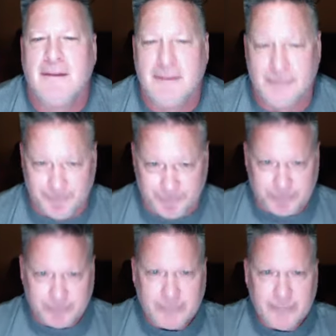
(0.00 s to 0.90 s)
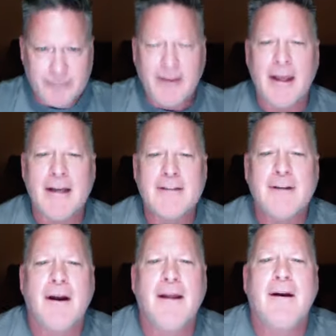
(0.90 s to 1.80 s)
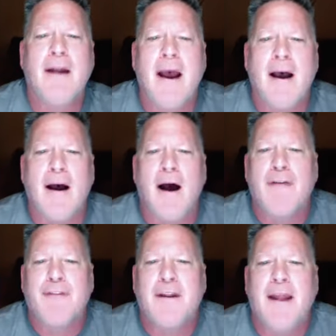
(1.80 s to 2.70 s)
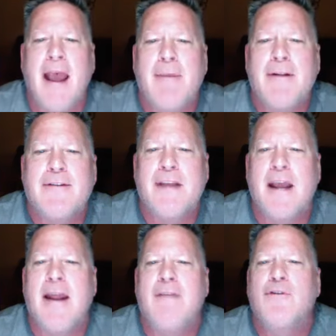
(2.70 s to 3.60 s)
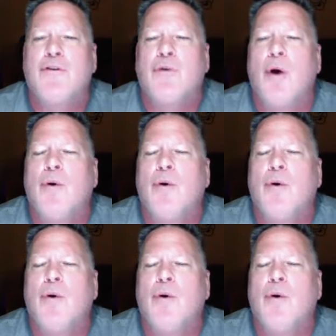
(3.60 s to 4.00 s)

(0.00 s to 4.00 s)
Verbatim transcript: and it's and they're often habits that have grown